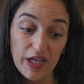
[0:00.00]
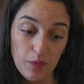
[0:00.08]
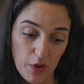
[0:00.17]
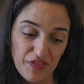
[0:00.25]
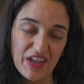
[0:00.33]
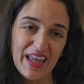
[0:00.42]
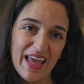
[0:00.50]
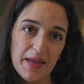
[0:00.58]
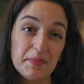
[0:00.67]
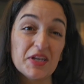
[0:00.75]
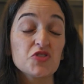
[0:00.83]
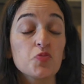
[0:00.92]
with the kit
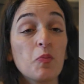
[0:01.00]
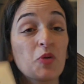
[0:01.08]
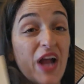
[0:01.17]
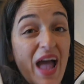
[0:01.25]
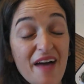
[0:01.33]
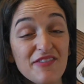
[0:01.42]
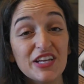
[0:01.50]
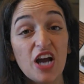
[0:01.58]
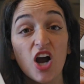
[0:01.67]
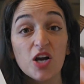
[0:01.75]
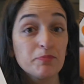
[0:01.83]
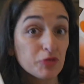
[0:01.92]
because when we're having
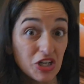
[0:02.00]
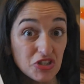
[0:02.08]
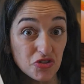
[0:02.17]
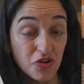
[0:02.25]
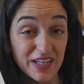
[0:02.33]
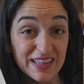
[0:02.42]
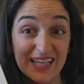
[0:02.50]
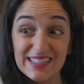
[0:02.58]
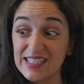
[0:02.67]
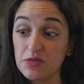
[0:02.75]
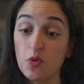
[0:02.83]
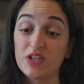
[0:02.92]
our brush drawing
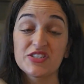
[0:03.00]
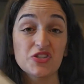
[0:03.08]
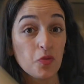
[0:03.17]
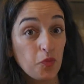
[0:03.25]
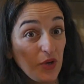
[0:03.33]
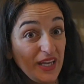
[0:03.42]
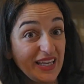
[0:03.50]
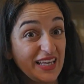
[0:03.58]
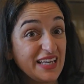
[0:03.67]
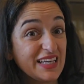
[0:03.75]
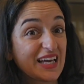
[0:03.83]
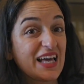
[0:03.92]
lesson once a
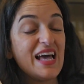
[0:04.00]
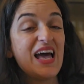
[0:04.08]
week,